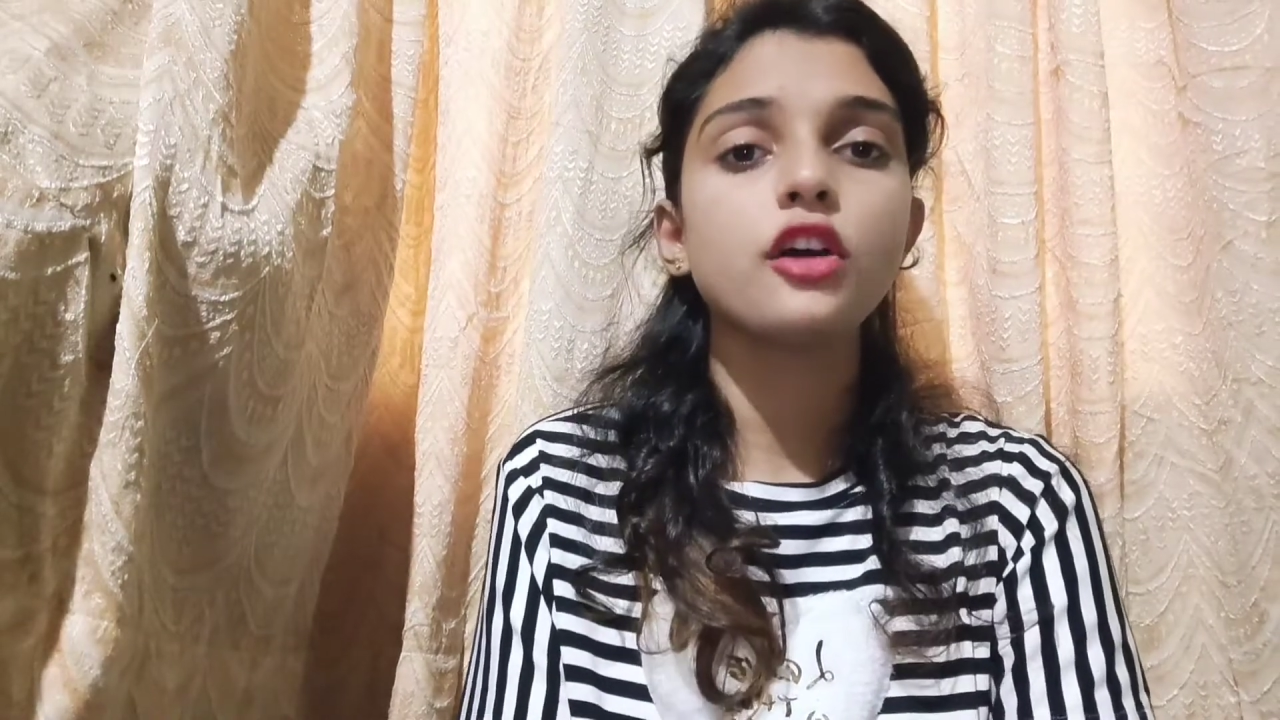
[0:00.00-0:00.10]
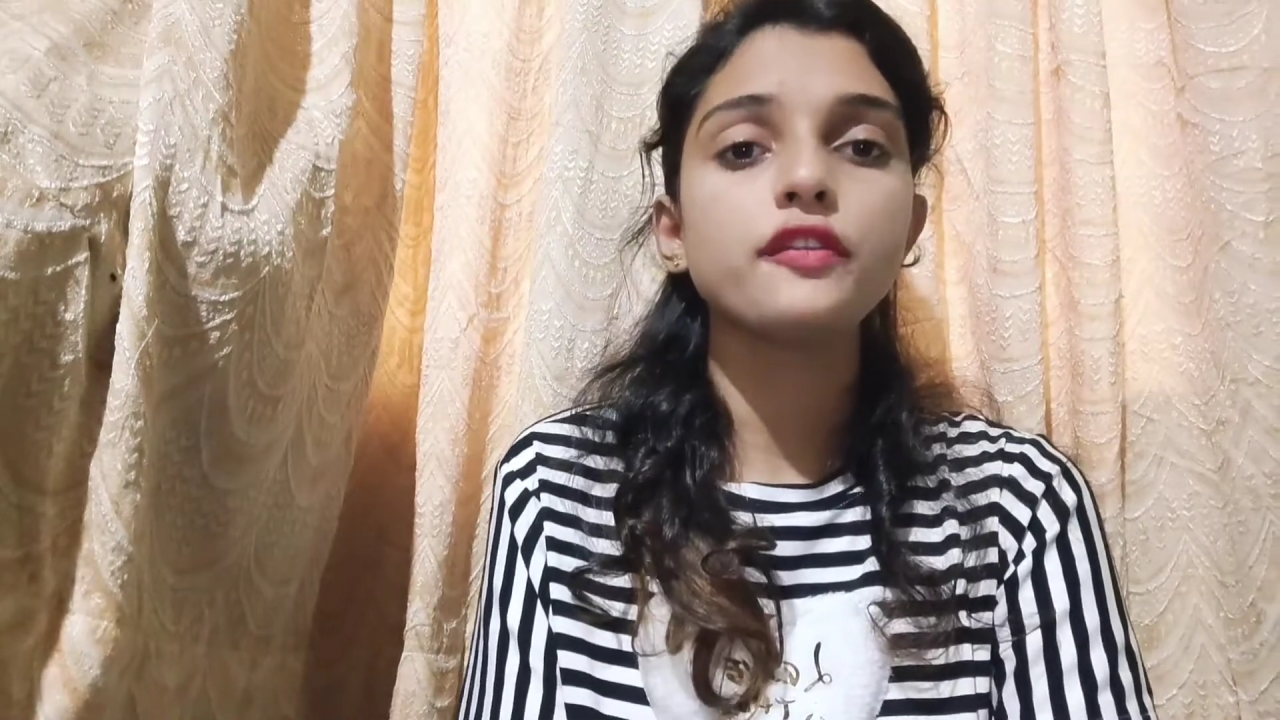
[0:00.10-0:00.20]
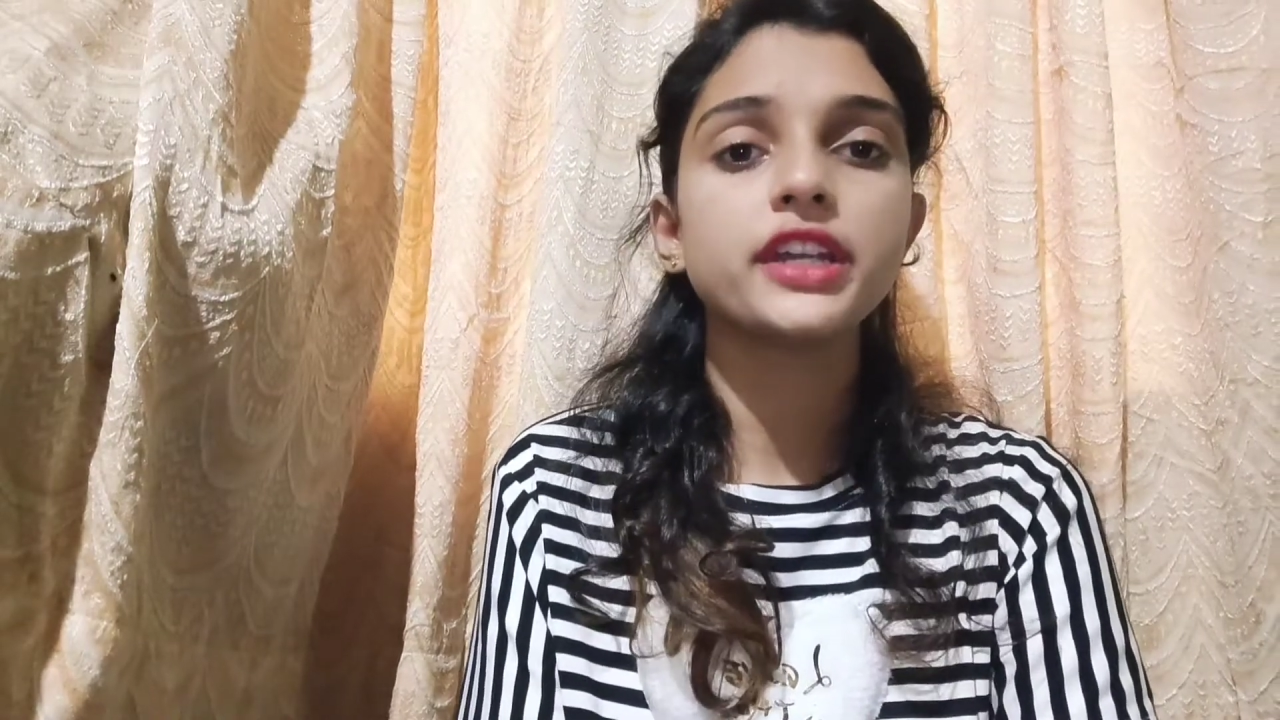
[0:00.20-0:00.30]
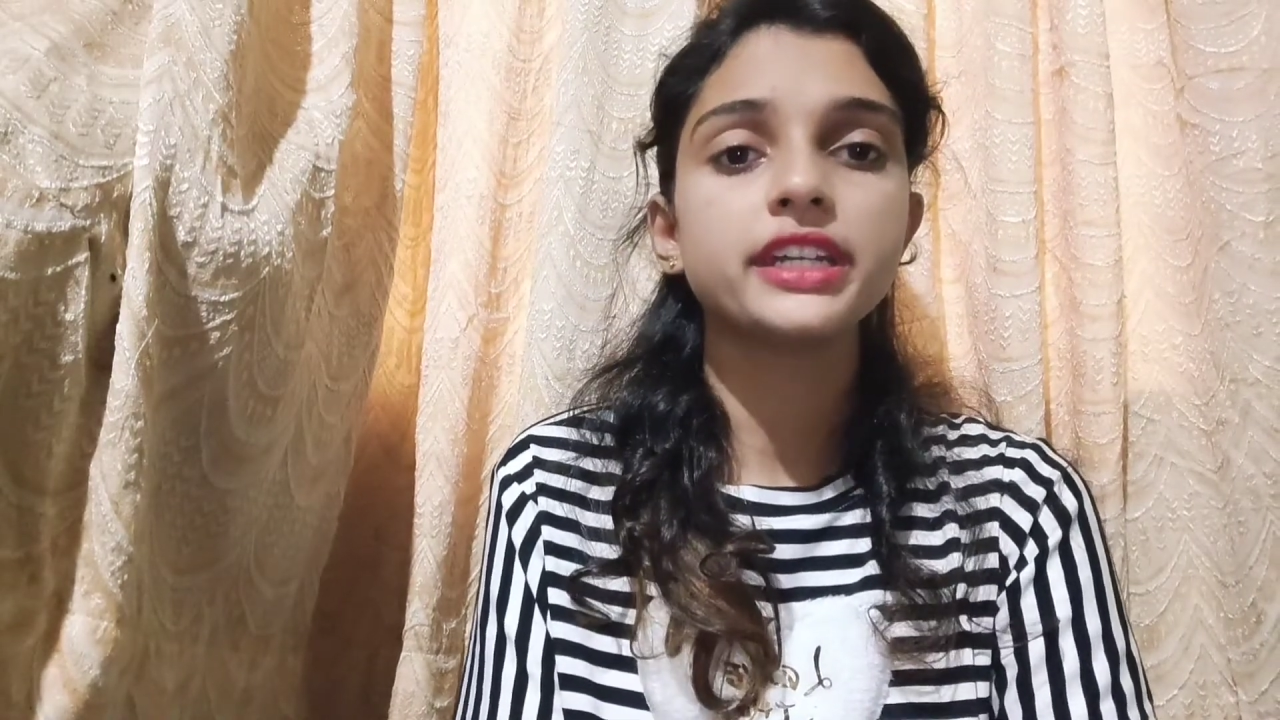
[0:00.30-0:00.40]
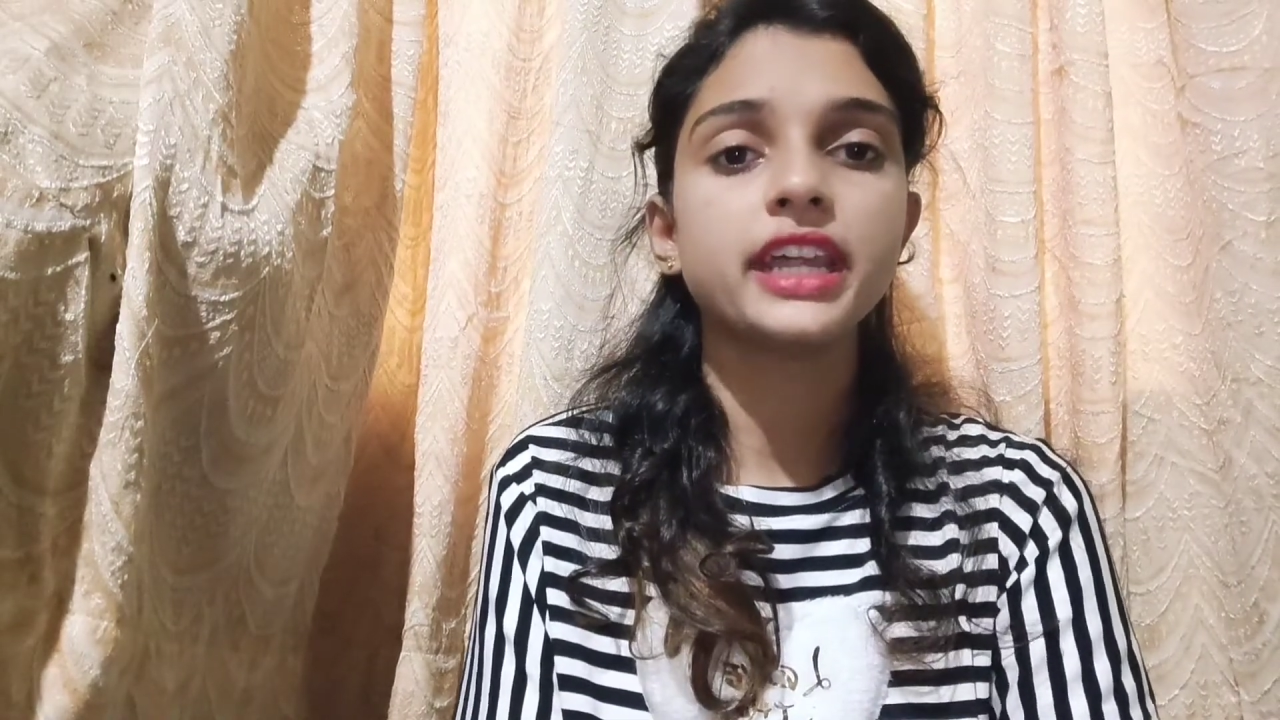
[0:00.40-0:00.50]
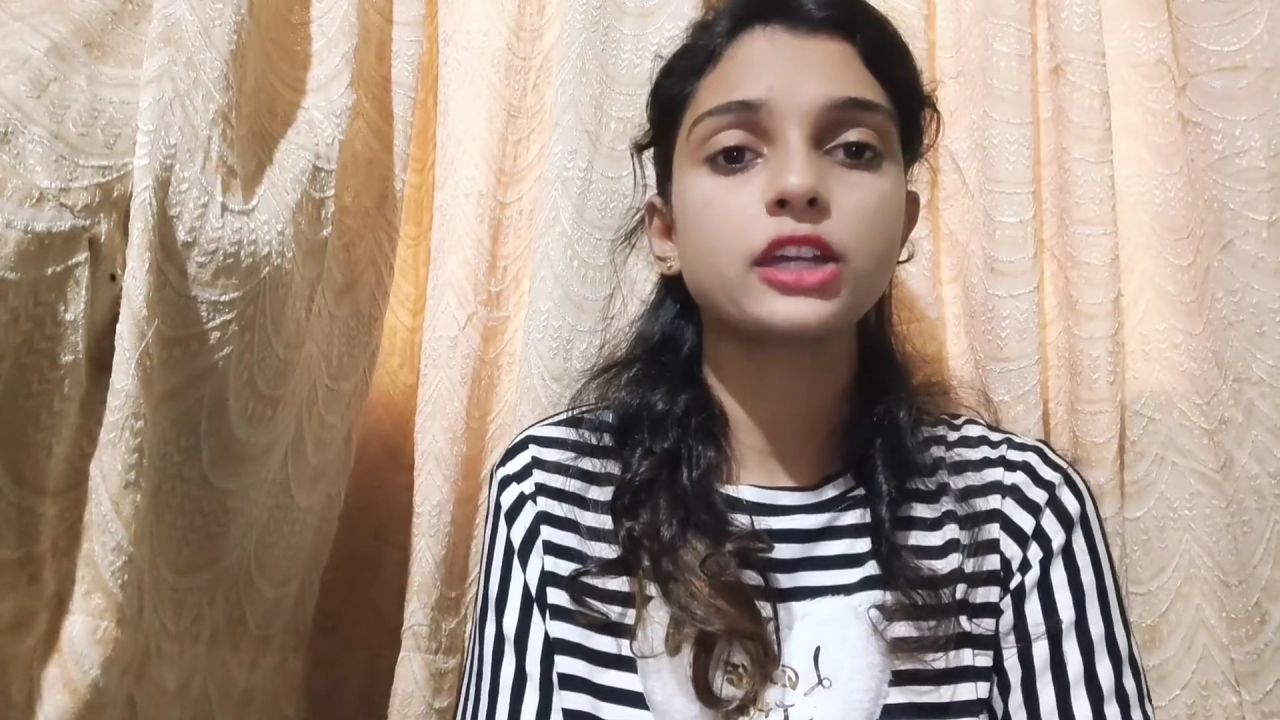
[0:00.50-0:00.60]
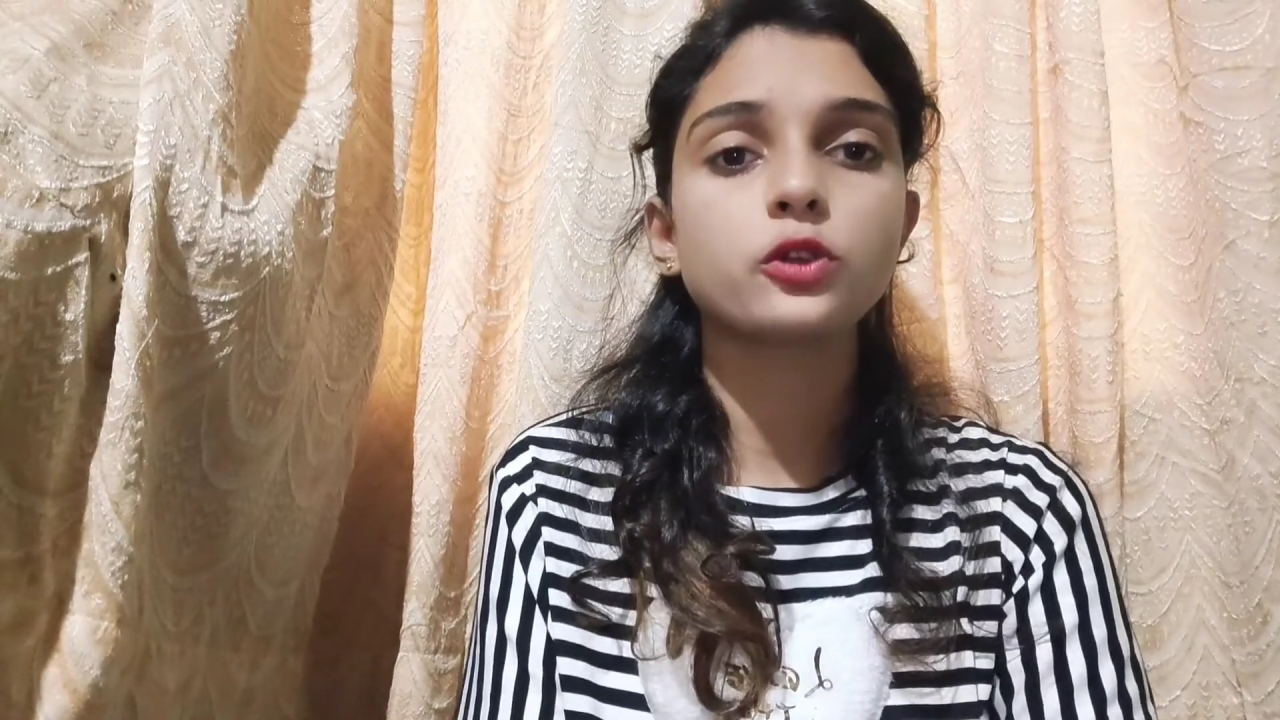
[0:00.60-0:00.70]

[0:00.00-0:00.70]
of India